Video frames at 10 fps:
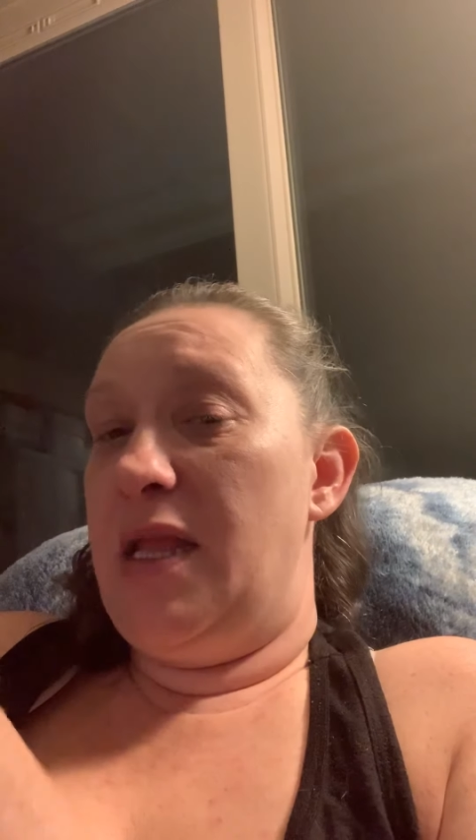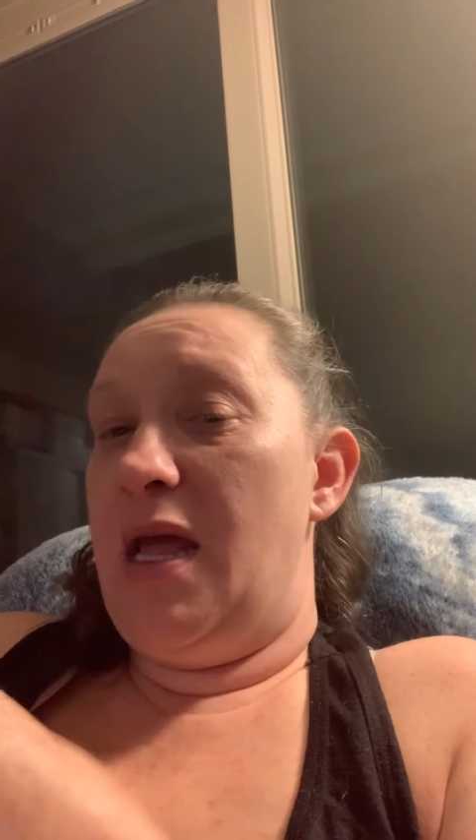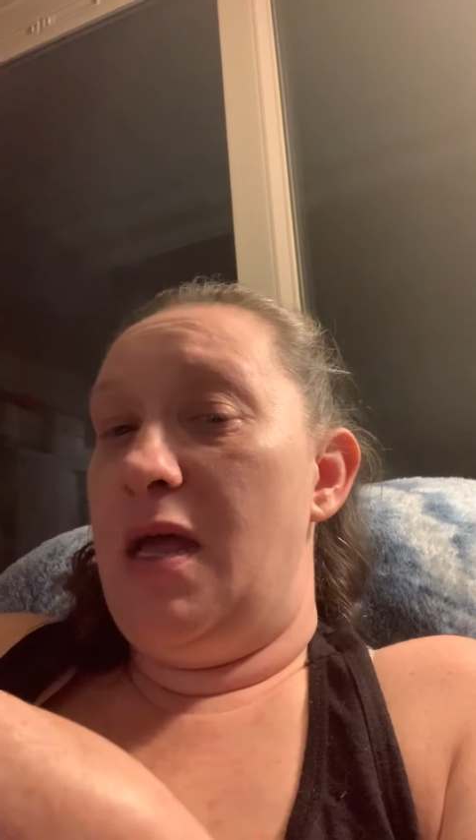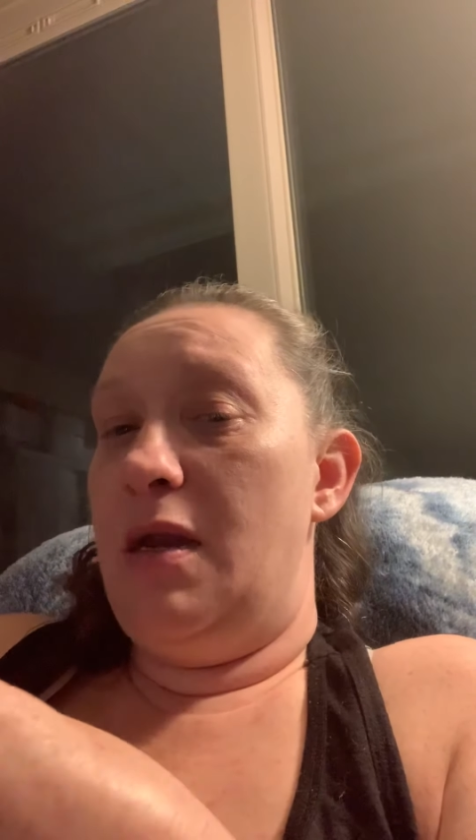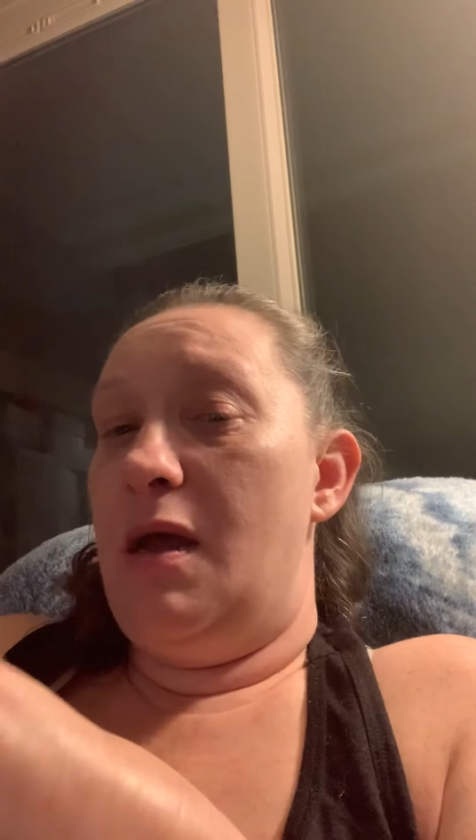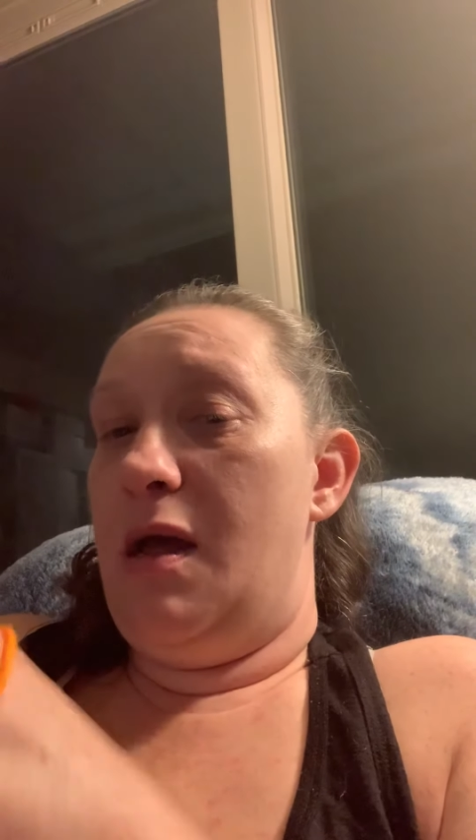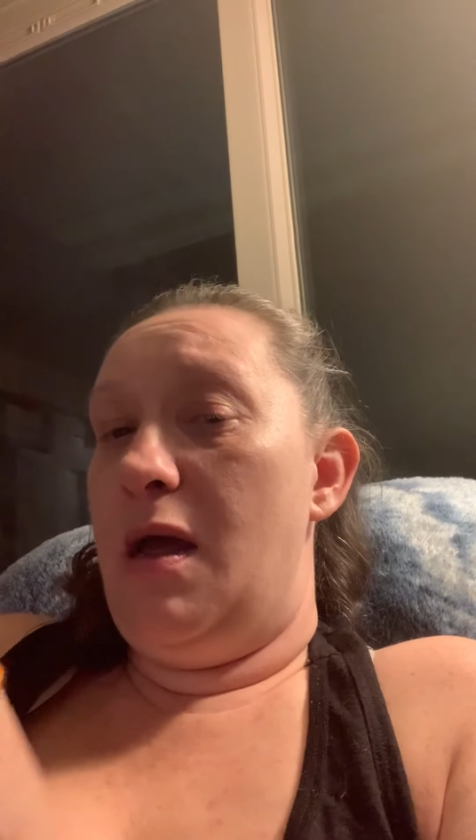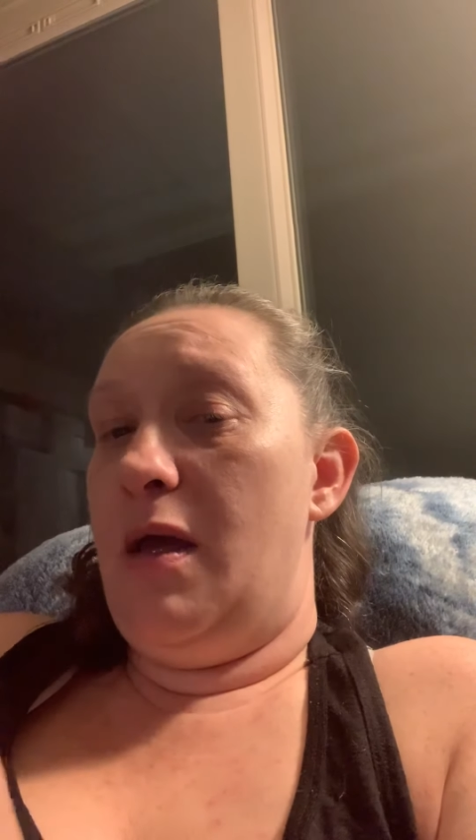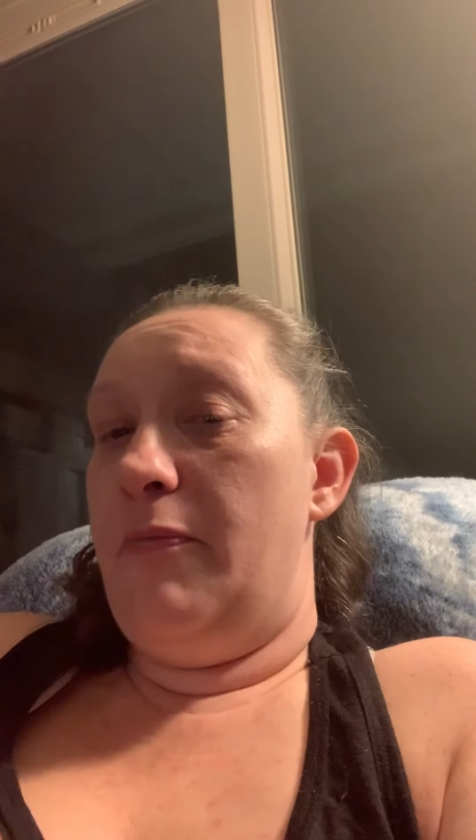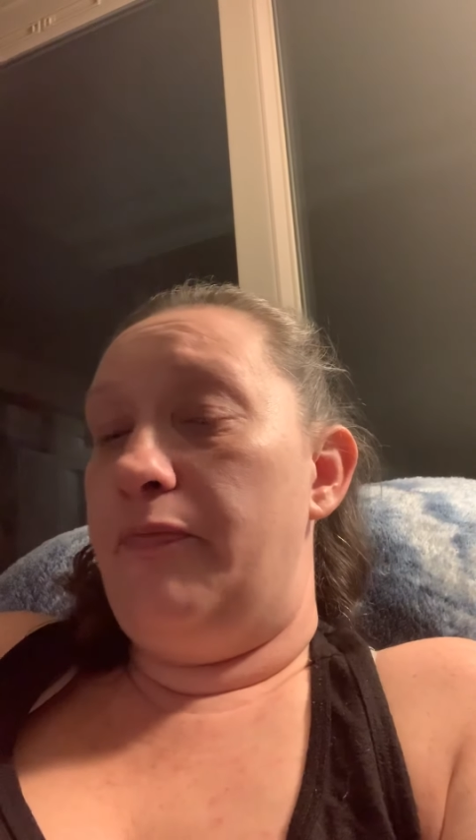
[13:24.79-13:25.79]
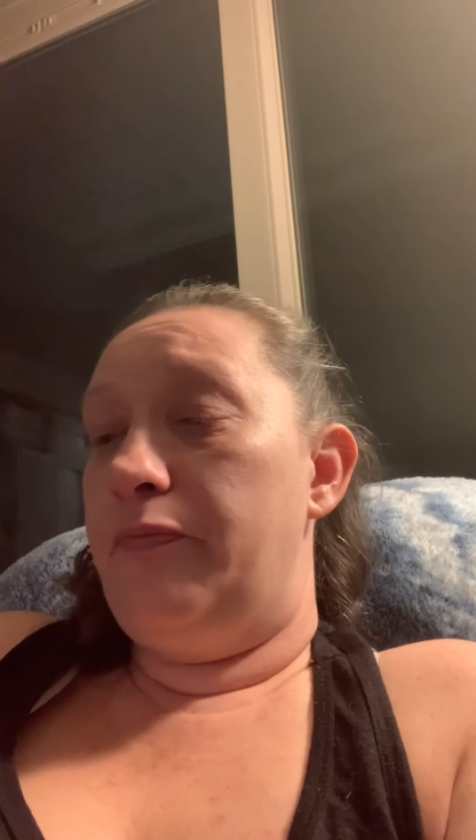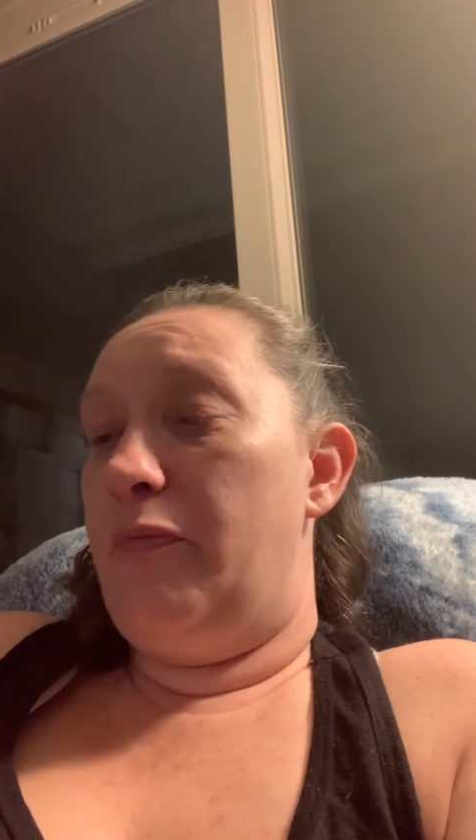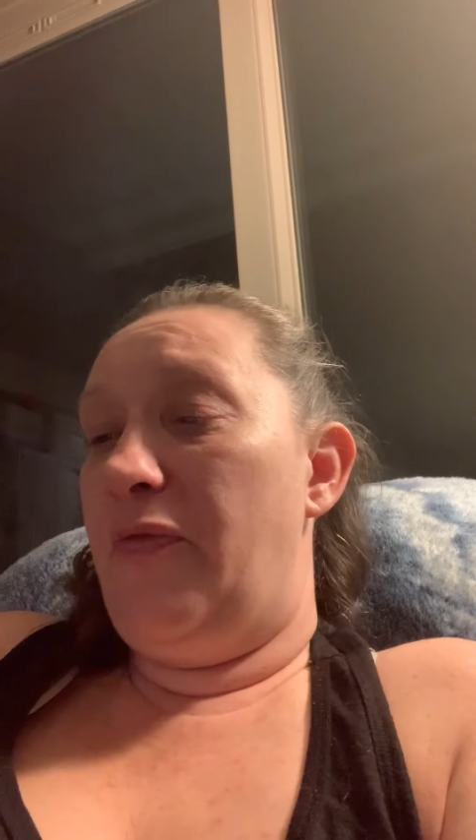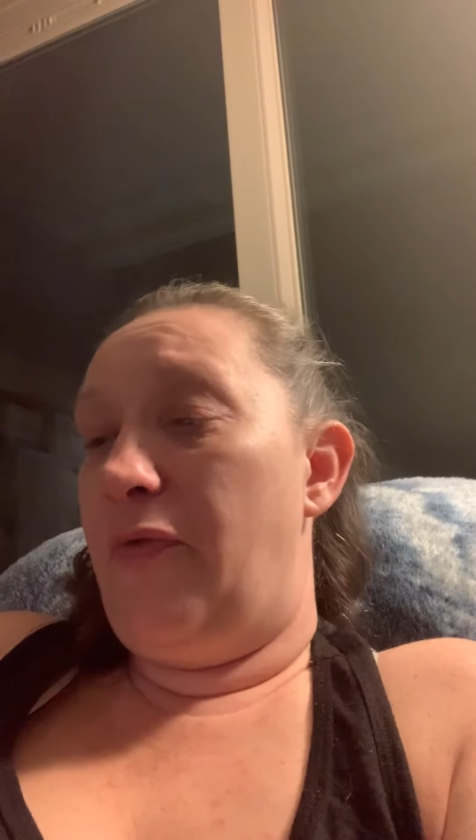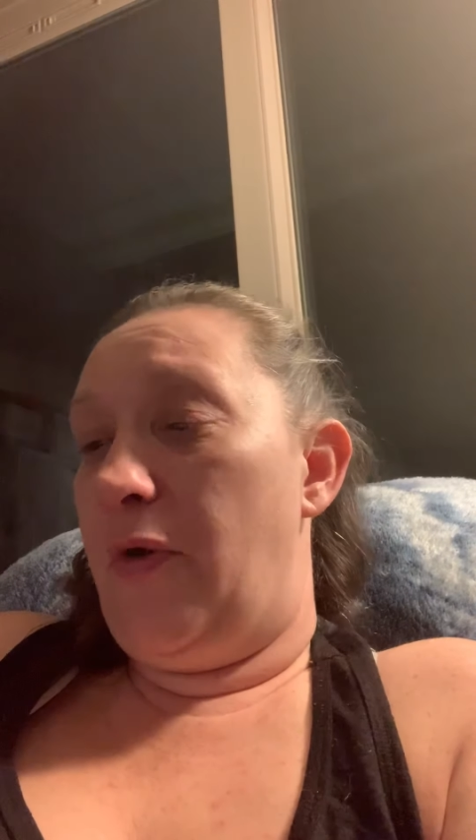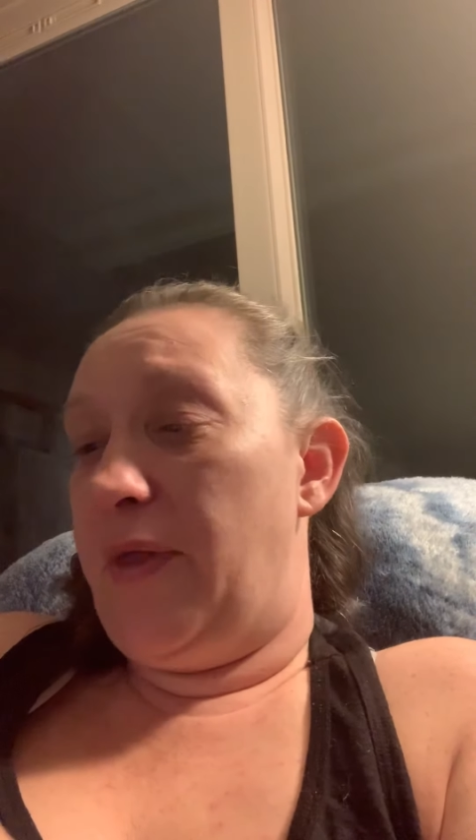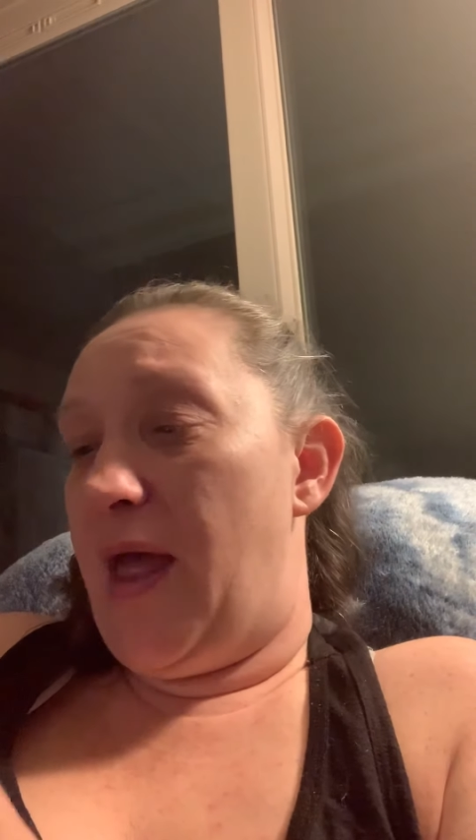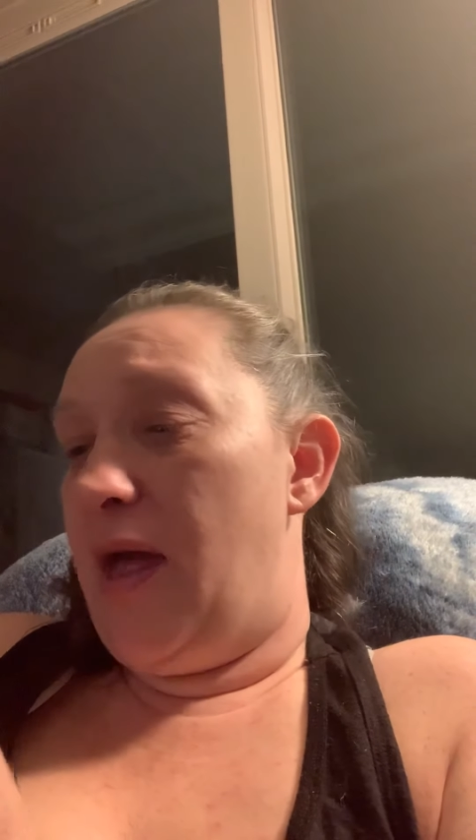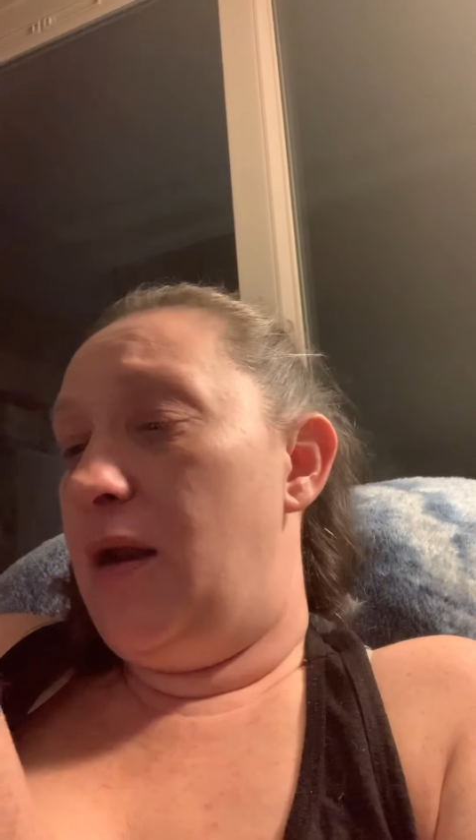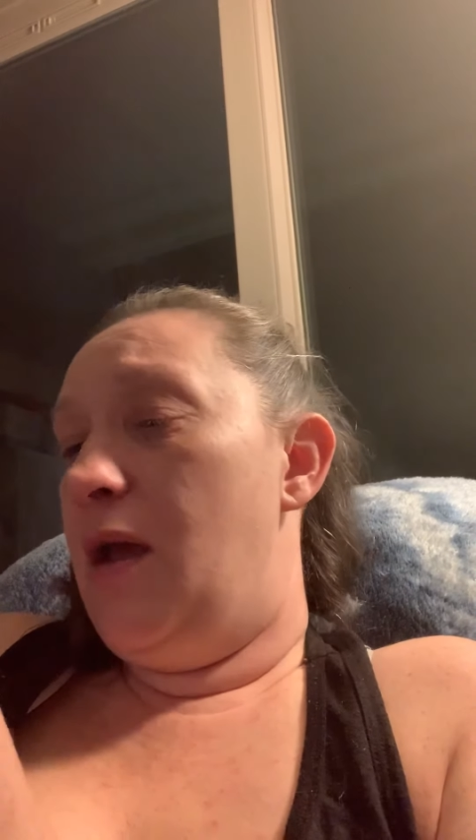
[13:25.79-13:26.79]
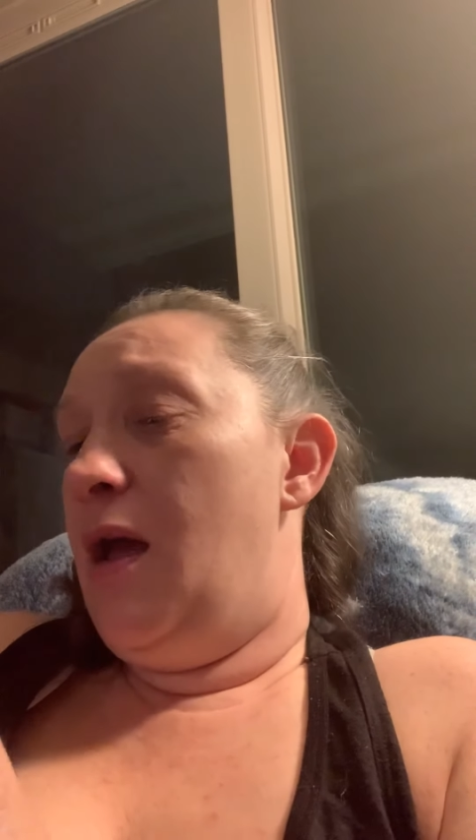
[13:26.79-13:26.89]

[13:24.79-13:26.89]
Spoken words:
then before that,